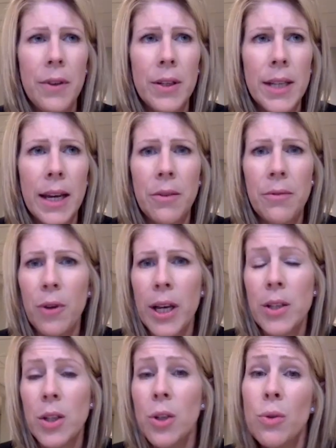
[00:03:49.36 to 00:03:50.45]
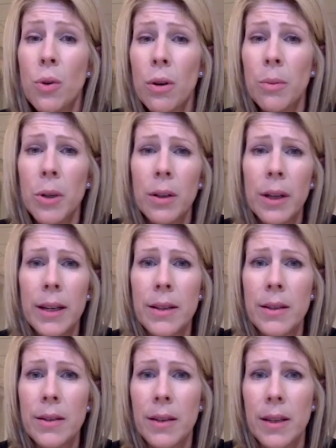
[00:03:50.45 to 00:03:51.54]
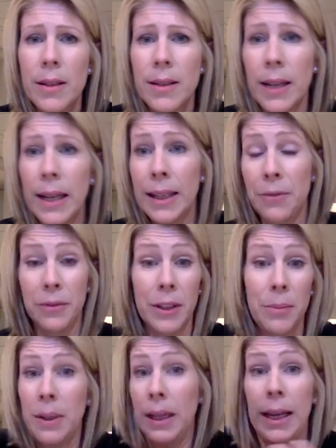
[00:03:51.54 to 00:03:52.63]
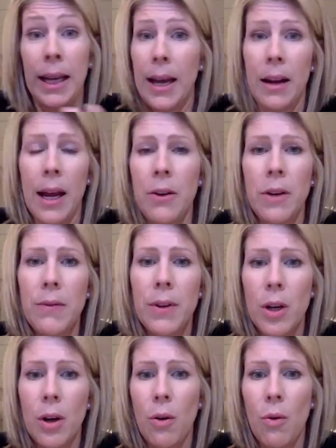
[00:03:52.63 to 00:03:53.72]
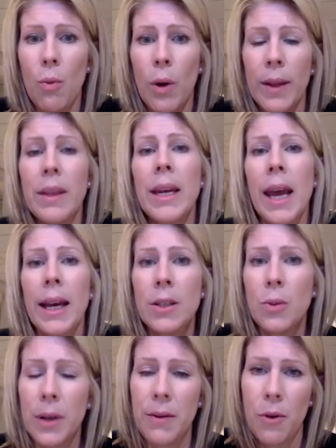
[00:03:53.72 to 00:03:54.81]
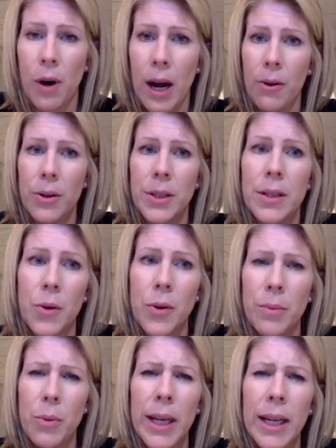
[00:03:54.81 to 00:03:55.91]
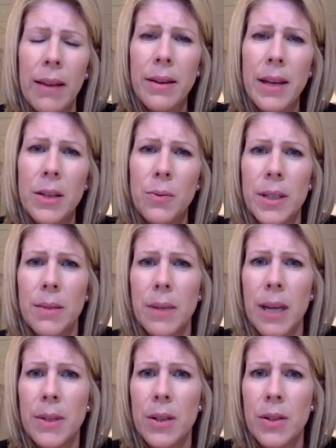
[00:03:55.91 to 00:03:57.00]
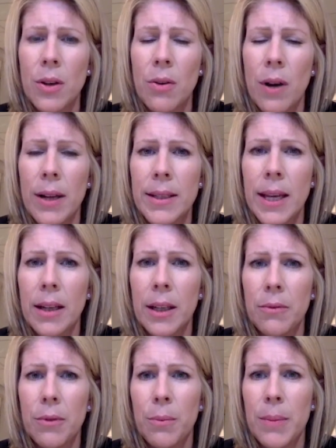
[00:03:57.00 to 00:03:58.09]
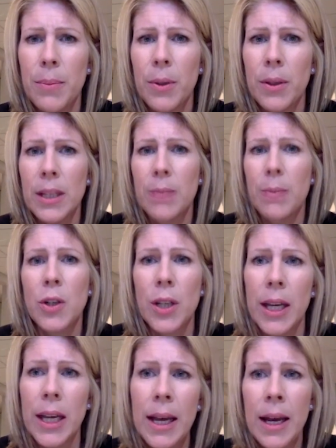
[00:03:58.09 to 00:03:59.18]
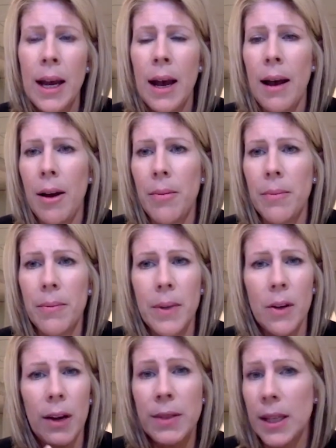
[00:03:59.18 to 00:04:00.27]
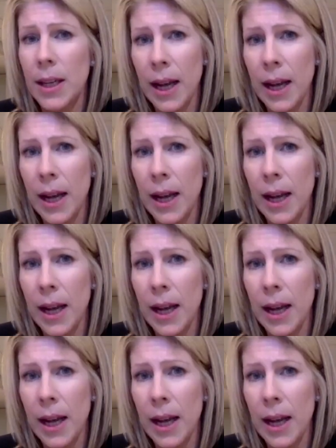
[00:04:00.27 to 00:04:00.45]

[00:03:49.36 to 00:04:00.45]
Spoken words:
feels like the phrase new normal is slightly flippant. Like I don't even know what the next 24 hours is going to bring. And I think that's what sometimes is so unsettling for people. And especially, I've said that